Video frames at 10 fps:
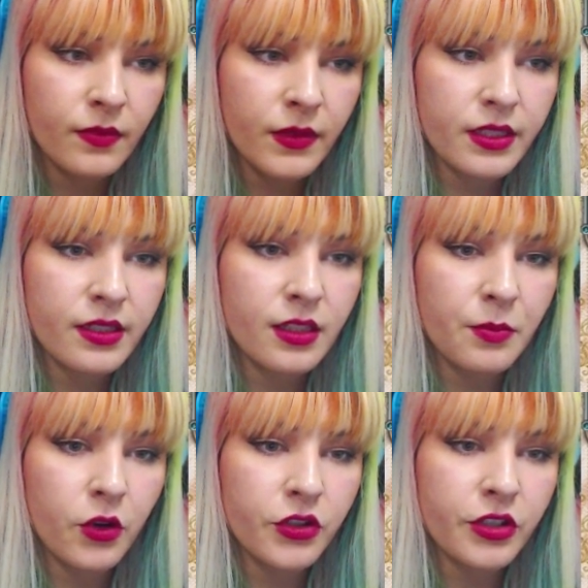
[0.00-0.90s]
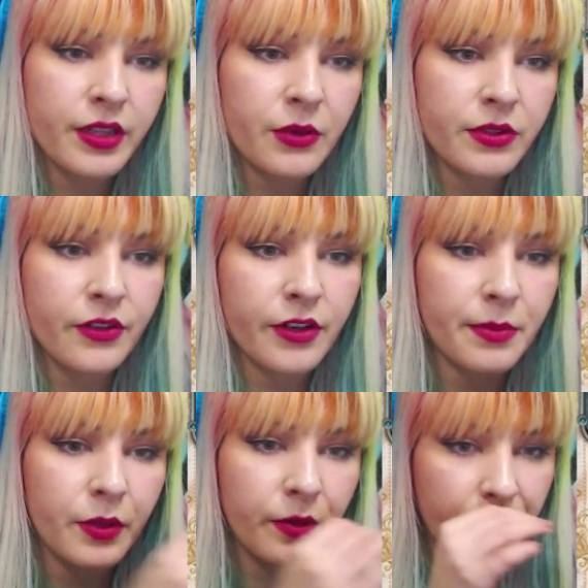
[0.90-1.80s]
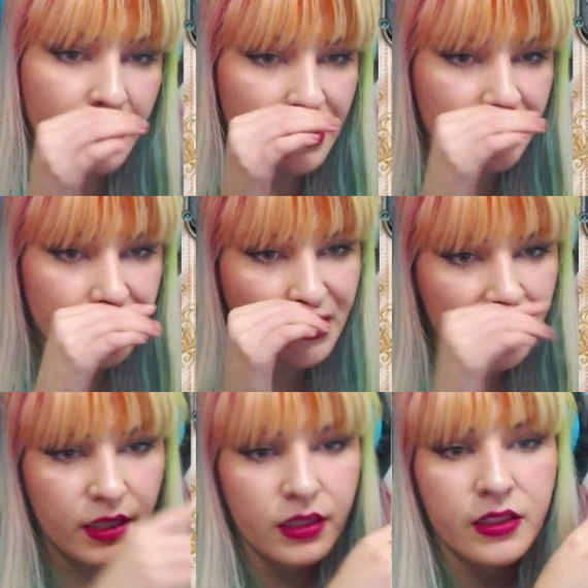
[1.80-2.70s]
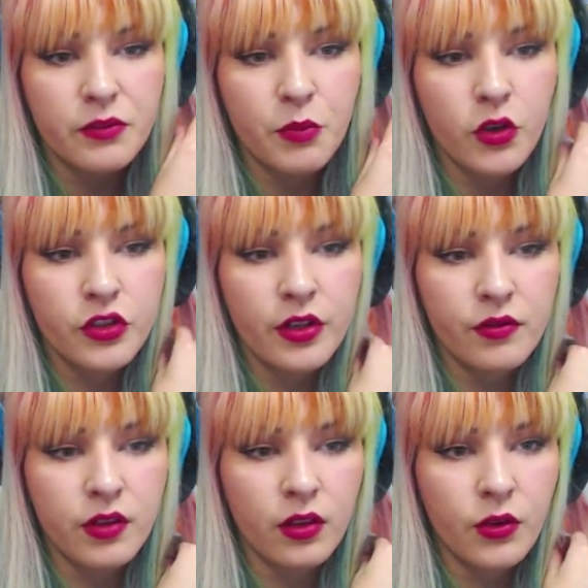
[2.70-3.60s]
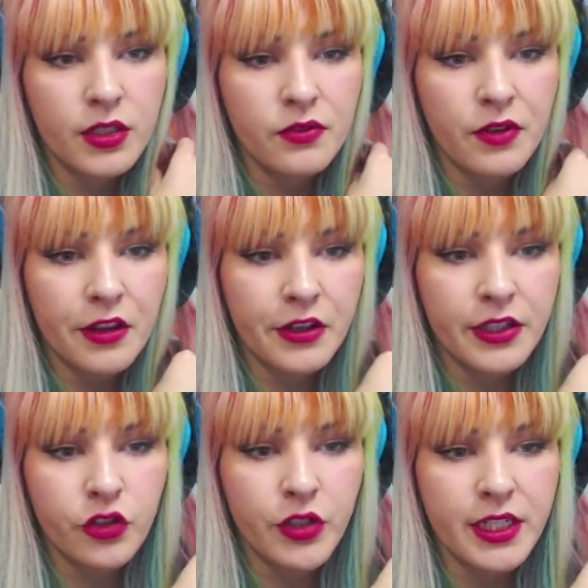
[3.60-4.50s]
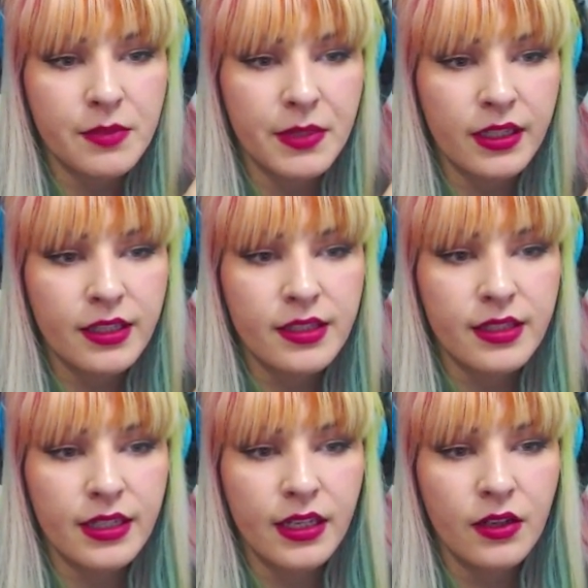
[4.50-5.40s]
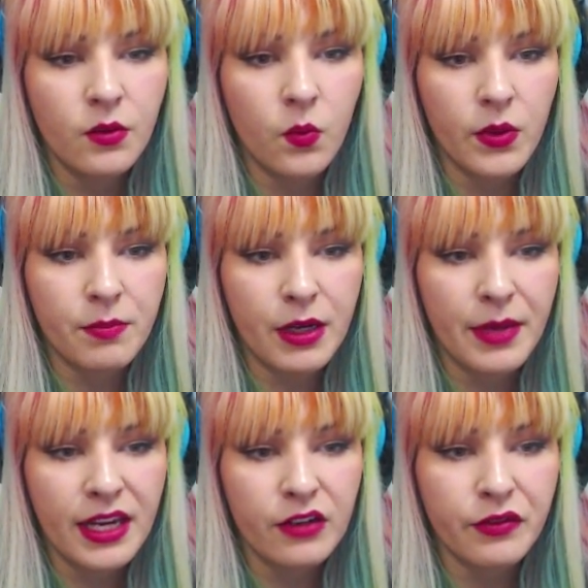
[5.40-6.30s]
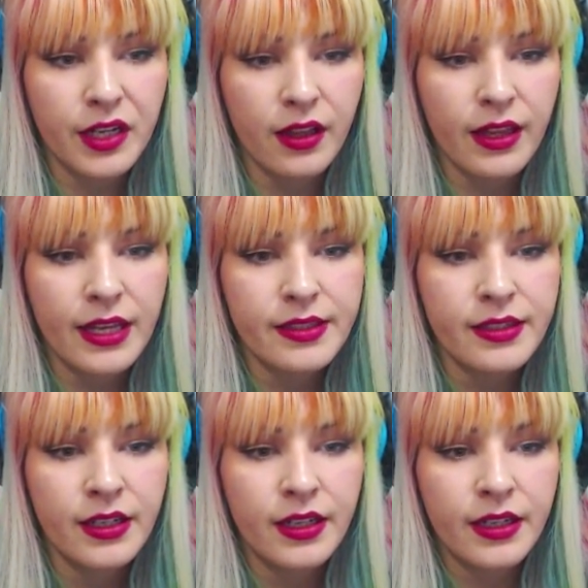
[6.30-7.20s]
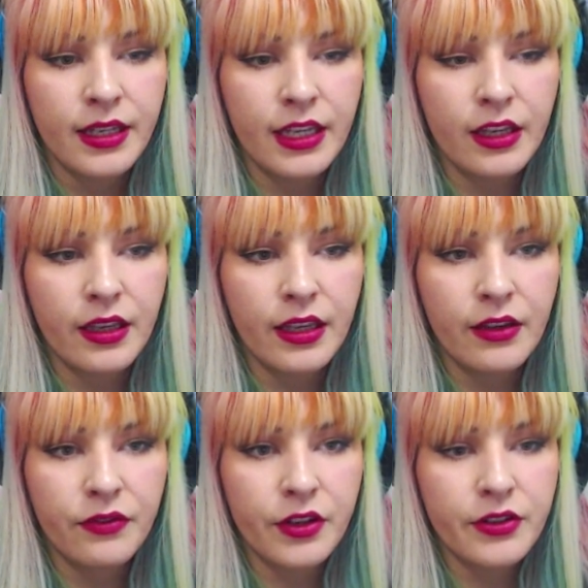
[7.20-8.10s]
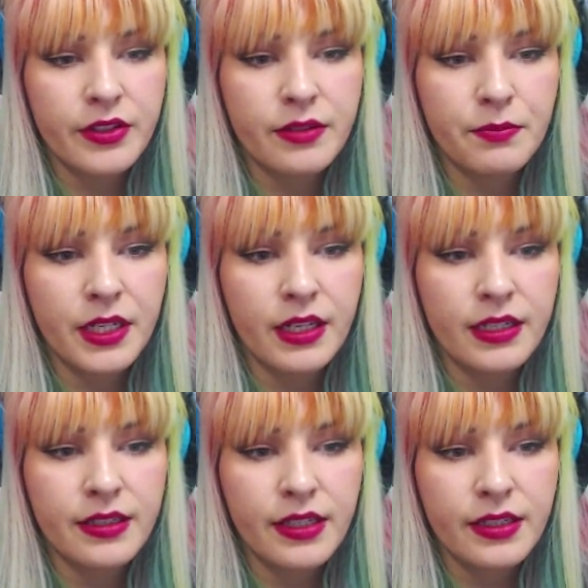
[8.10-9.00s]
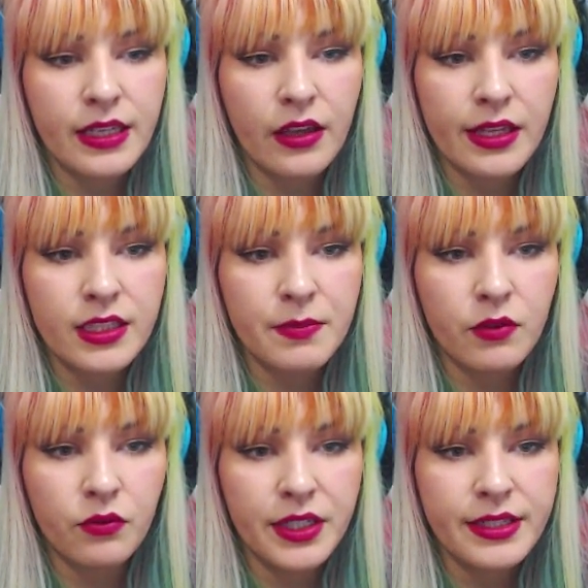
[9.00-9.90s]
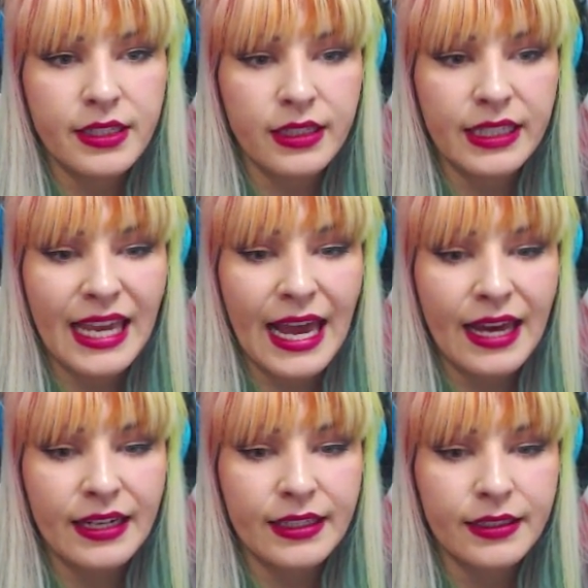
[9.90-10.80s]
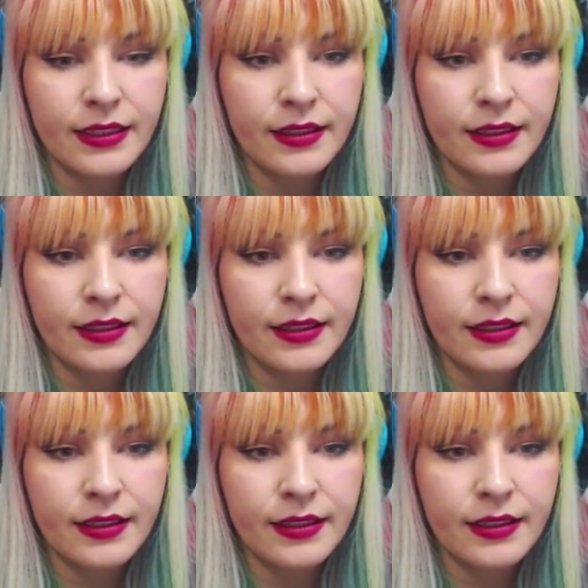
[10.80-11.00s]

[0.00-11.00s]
This is the portrait that was going to be replaced. This portrait of the Lord's father intrigues me. Let's see, with my magnifying glass, if there's been a detail that's been recently added.